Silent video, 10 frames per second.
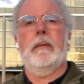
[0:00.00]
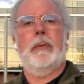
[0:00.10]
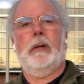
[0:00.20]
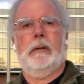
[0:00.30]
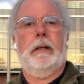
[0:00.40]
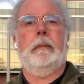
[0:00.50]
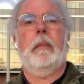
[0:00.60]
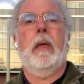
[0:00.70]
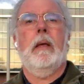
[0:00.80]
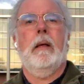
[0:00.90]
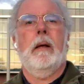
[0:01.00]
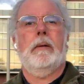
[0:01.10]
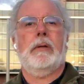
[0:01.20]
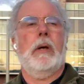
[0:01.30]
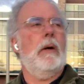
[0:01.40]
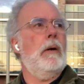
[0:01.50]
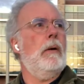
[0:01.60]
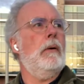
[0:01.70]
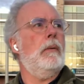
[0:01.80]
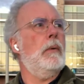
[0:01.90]
building.
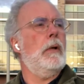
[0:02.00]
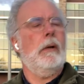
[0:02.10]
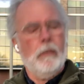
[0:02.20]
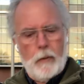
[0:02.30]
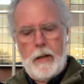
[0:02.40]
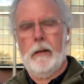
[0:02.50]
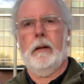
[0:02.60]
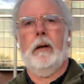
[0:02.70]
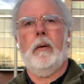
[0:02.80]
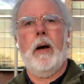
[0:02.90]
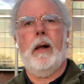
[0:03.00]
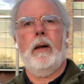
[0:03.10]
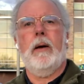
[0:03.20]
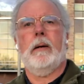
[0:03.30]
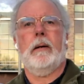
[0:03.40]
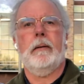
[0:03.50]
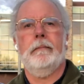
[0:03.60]
So we'll wait a little while longer.